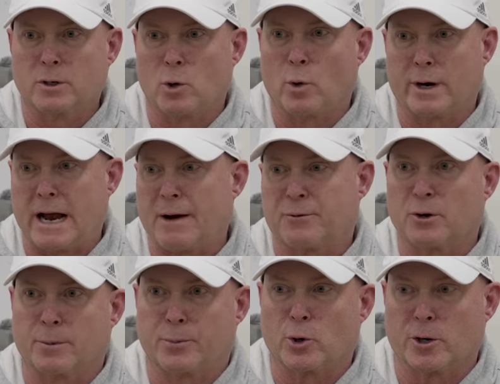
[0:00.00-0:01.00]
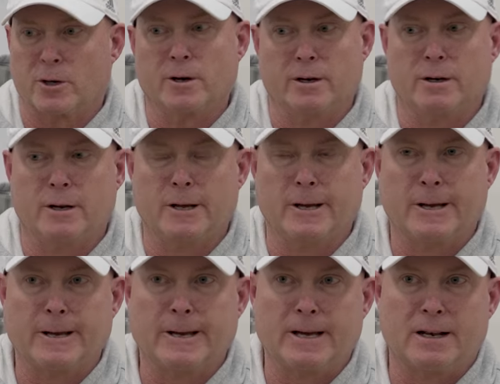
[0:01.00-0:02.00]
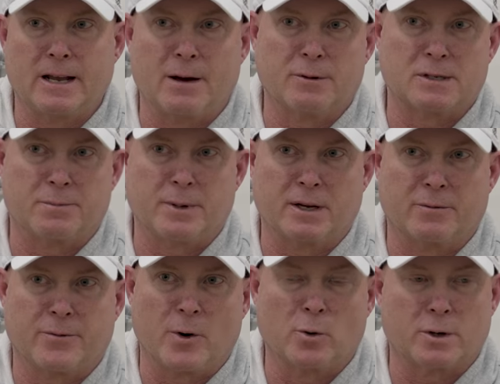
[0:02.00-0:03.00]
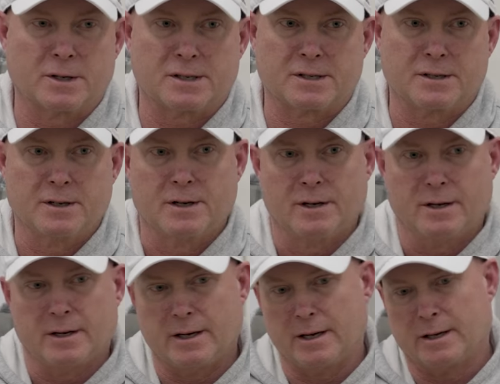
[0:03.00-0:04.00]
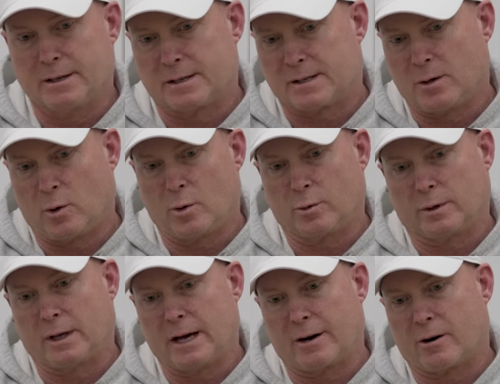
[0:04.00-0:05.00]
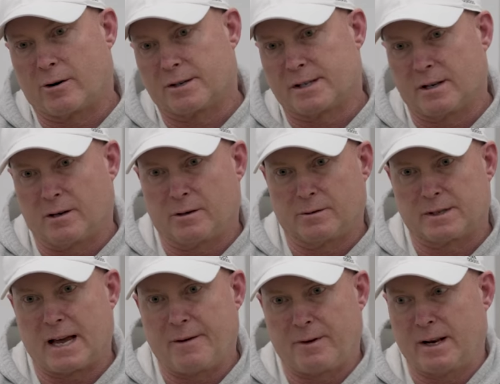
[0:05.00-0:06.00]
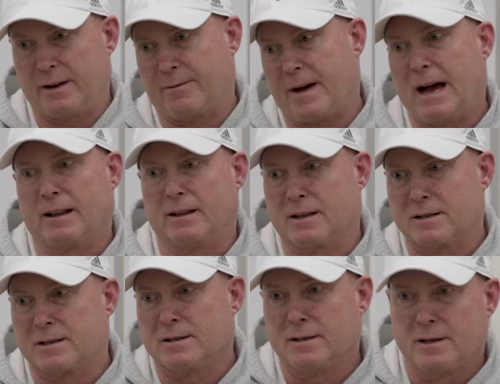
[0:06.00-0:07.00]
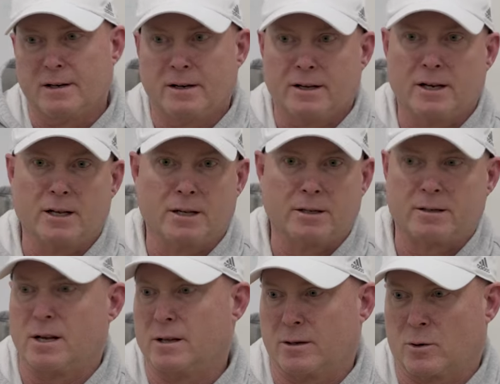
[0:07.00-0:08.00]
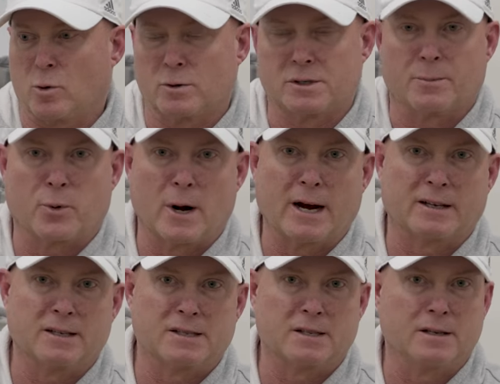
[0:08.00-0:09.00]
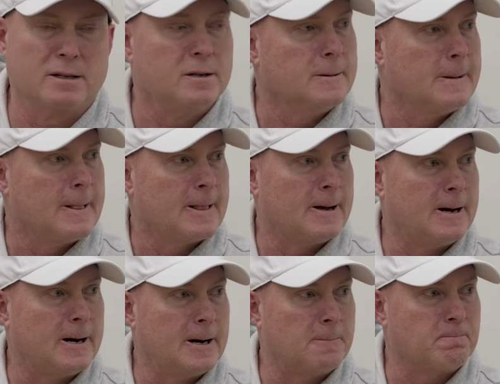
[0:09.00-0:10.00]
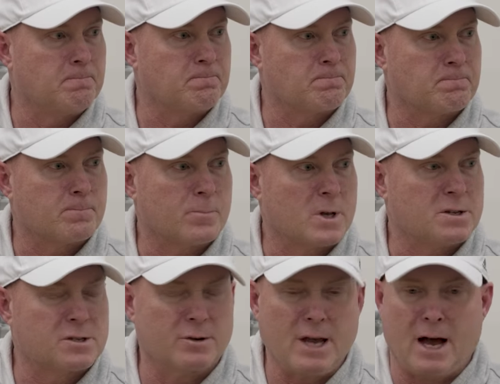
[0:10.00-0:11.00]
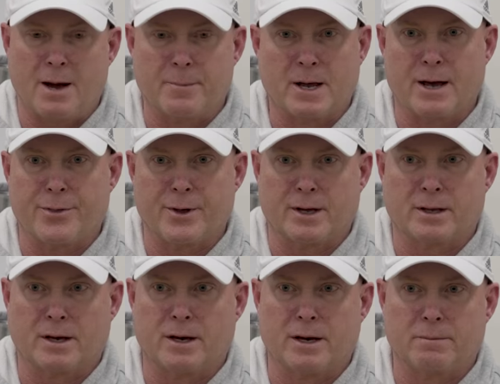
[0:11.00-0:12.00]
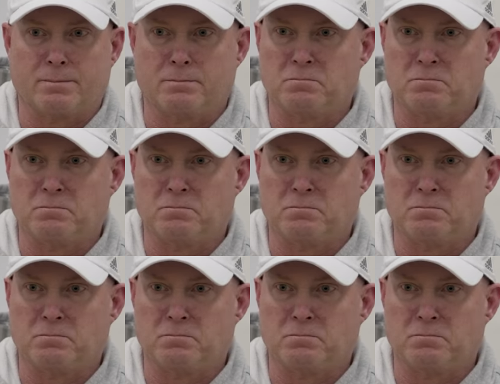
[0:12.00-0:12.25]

going after it pretty good, and that was a big focus. Is don't let ourselves have any valleys in in the course of practice. And um, so, yeah, I mean, I think uh,